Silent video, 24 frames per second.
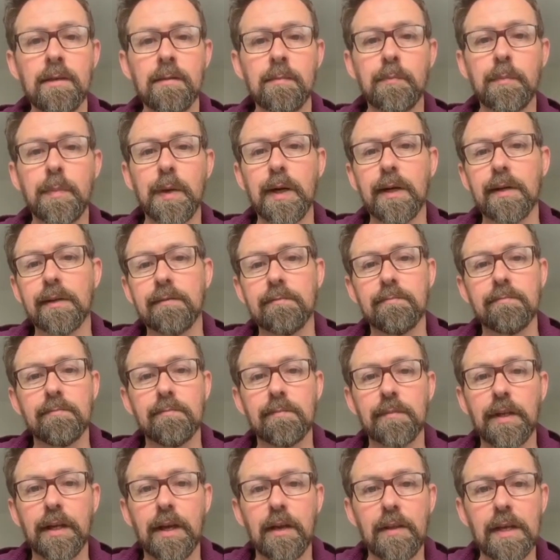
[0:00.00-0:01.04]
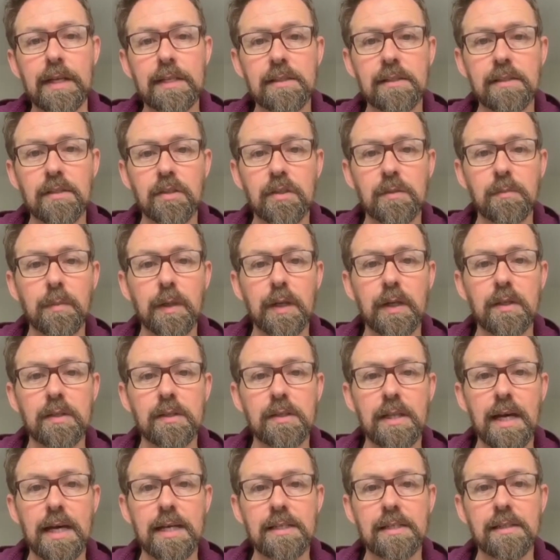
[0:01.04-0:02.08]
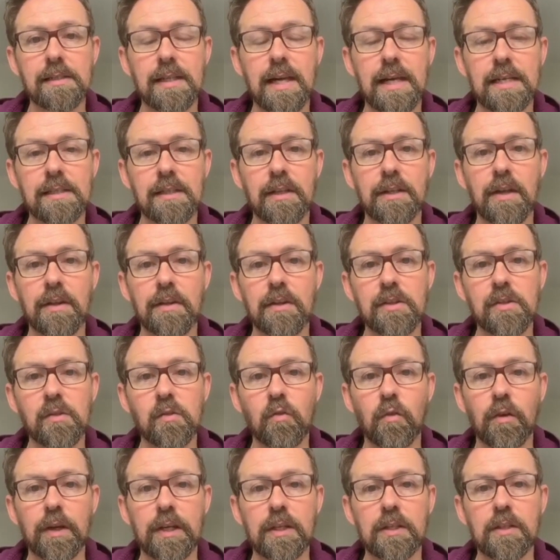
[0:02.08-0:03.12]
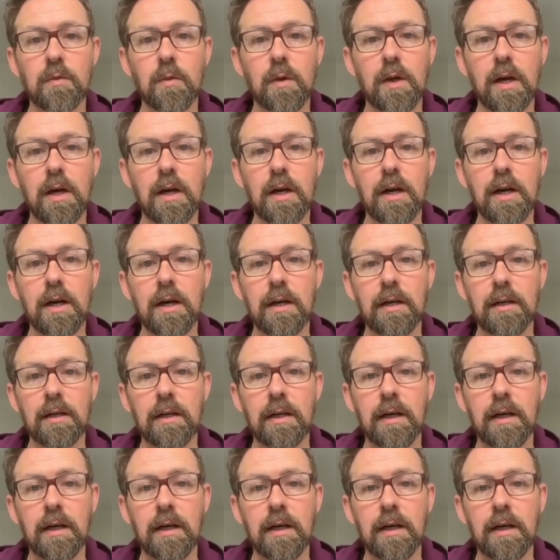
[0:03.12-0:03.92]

But that's just because that's another string to our